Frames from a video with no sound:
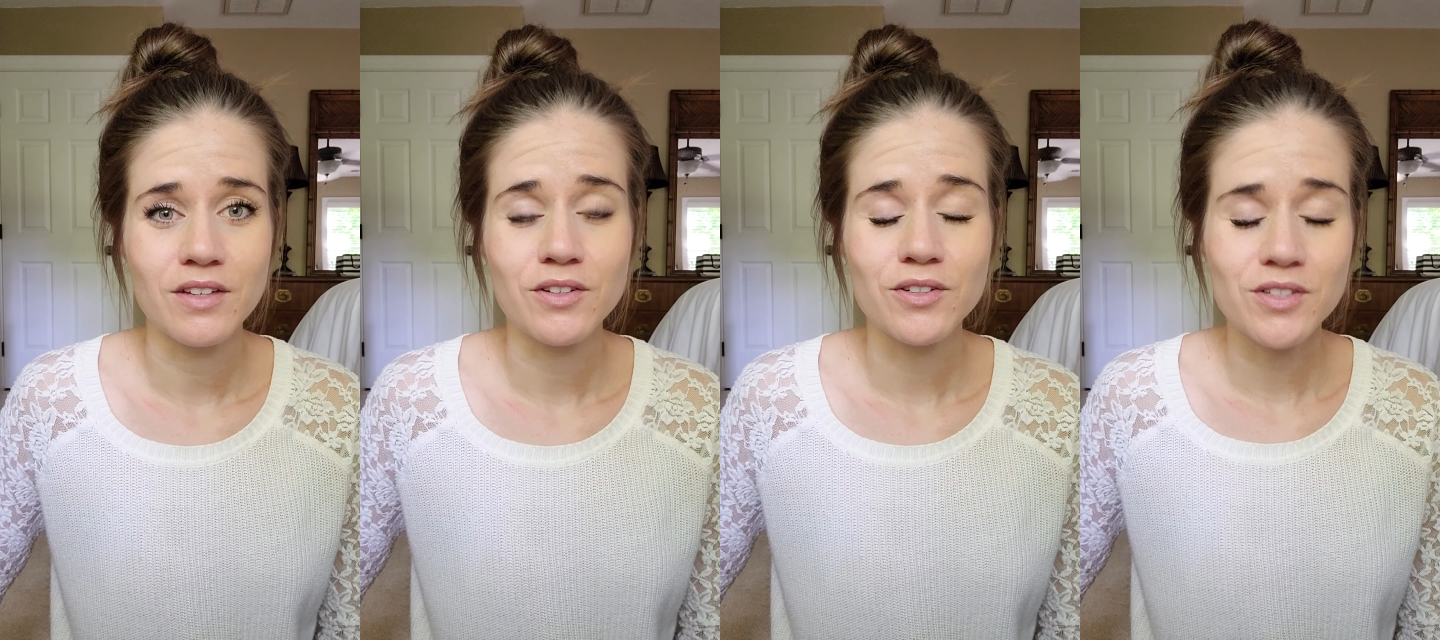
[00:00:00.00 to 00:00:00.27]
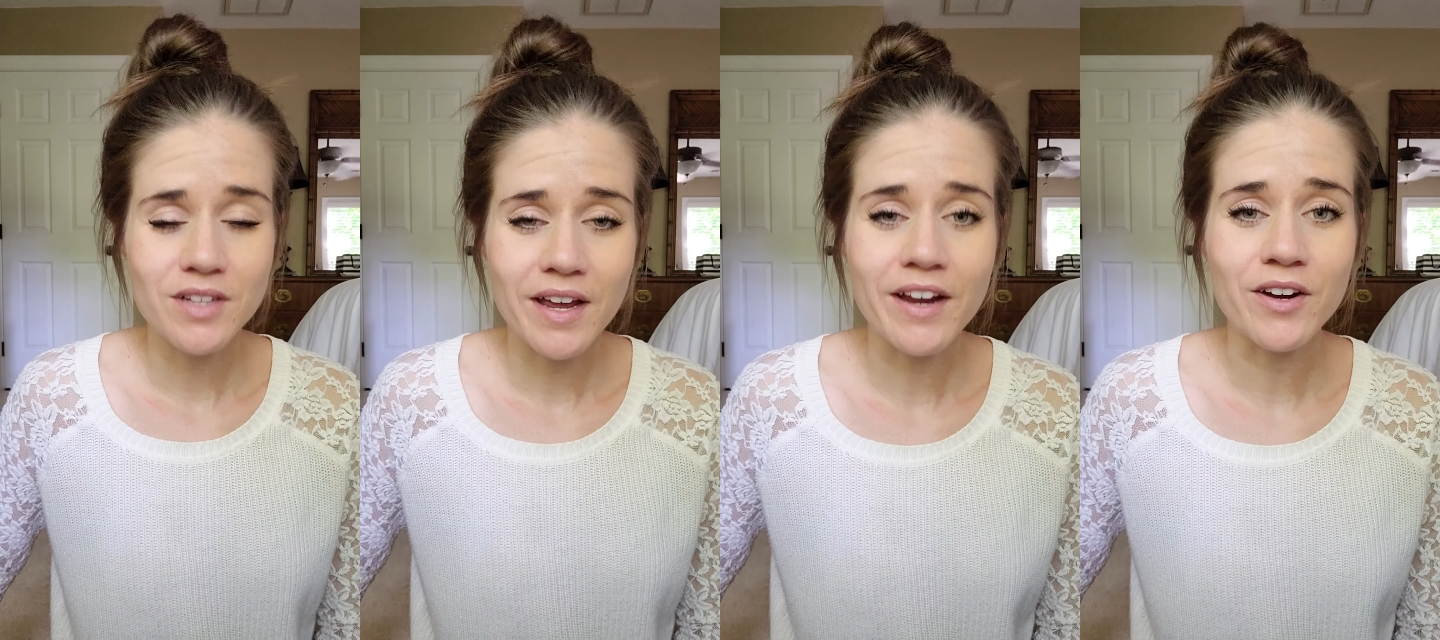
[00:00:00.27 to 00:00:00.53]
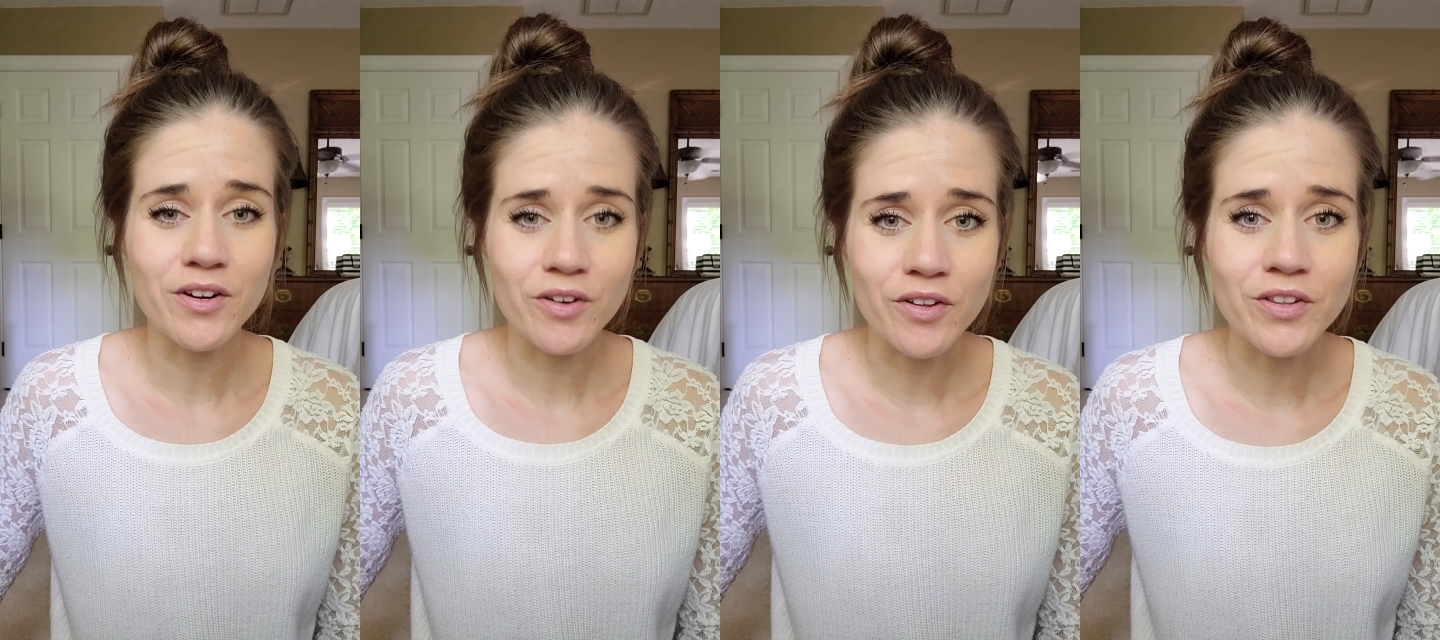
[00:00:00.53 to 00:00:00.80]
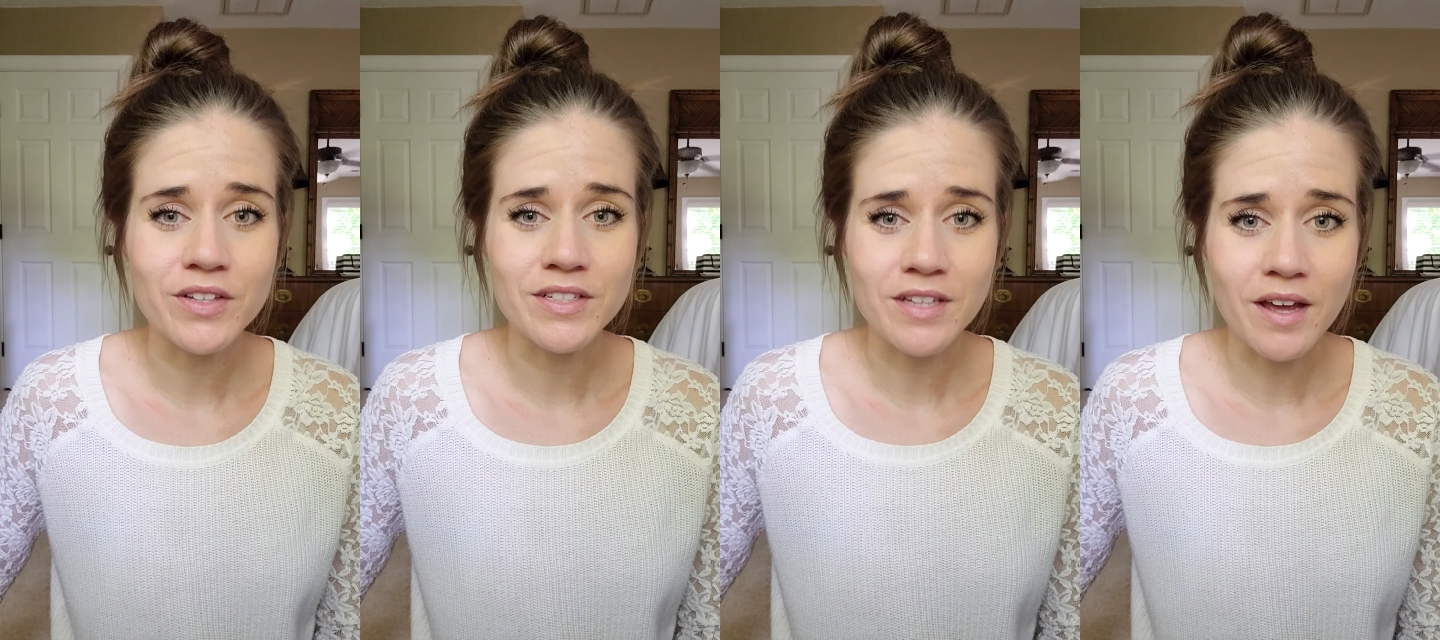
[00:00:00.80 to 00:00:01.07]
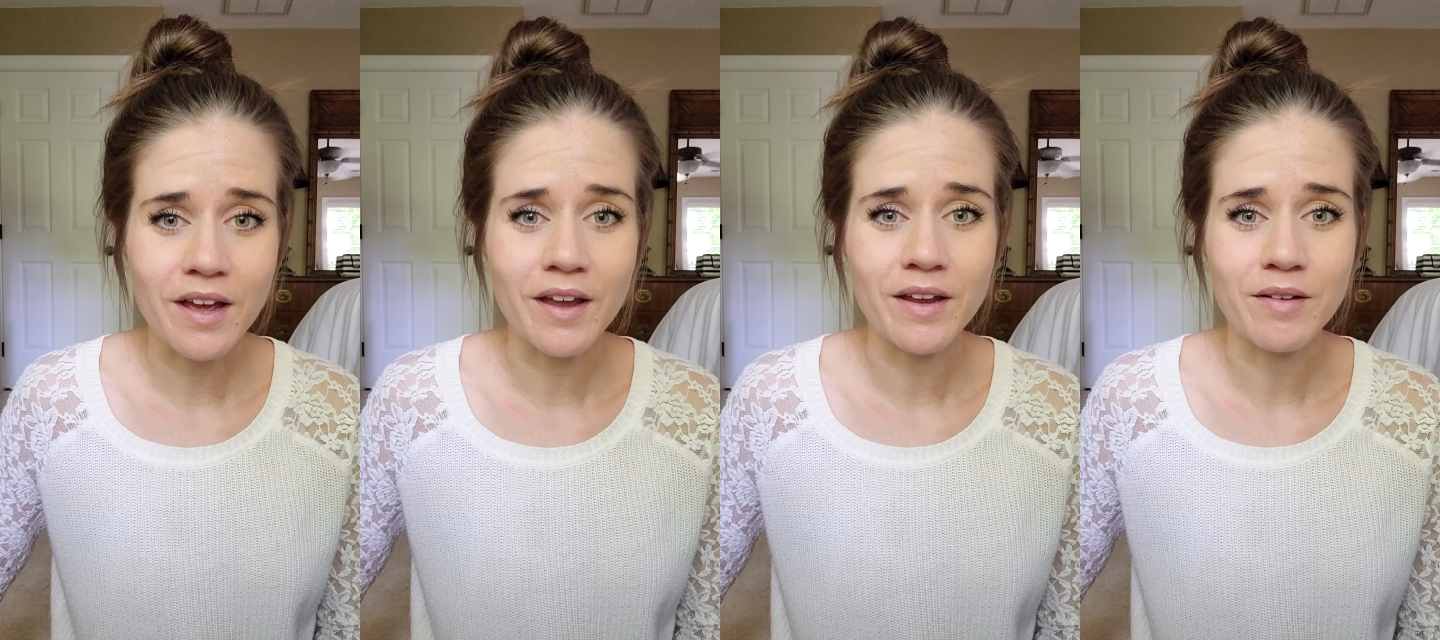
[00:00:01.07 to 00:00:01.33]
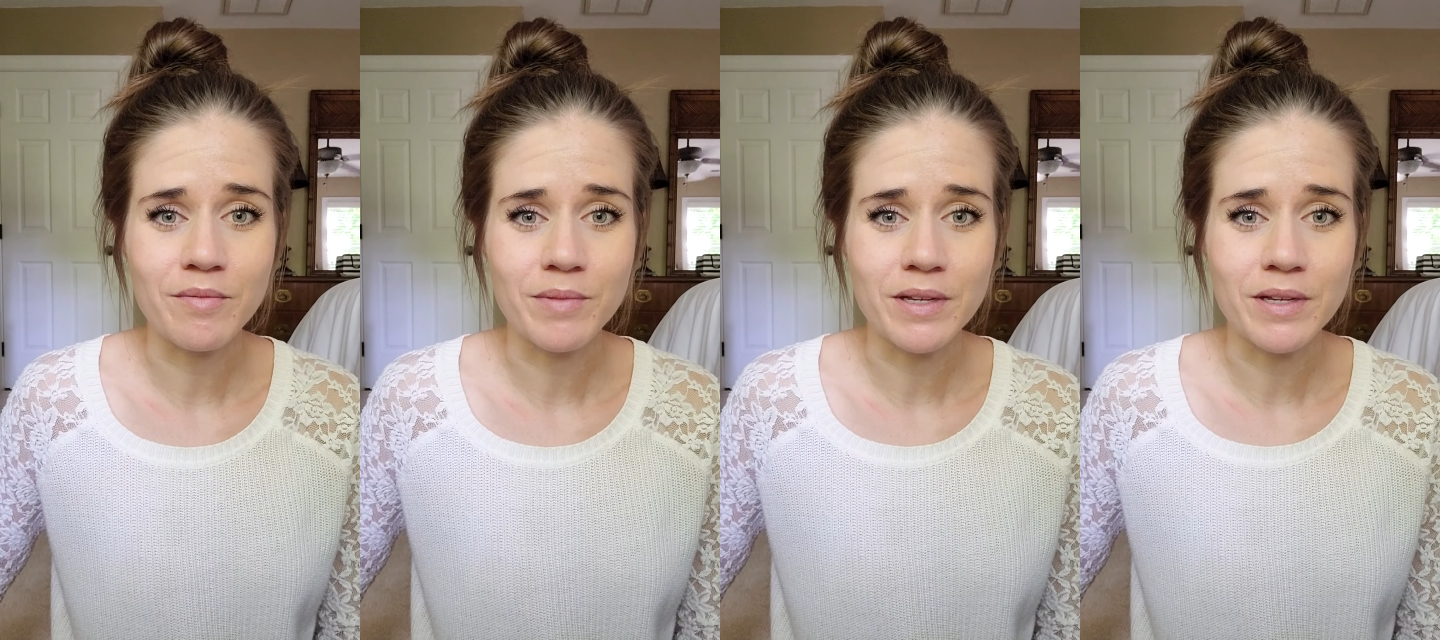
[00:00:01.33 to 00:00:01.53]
you're tired all the time,